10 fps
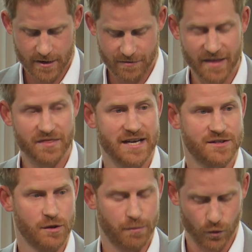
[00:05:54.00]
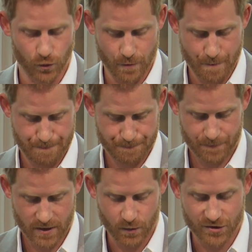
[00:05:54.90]
Then there's Nepal,
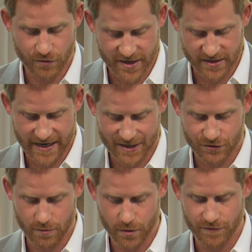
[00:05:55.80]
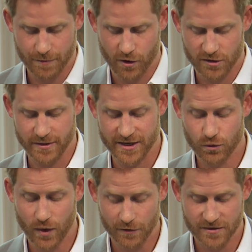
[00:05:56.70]
which recently had to remove approximately
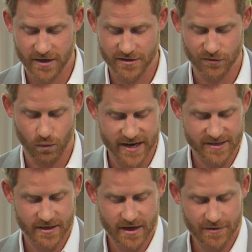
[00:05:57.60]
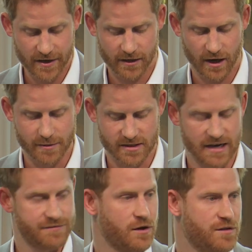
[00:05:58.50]
12 tons of waste that climbers
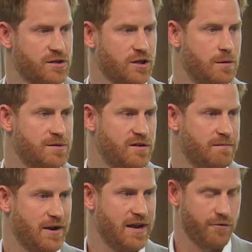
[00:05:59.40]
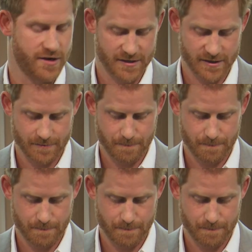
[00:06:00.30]
left on the slopes of Mount Everest.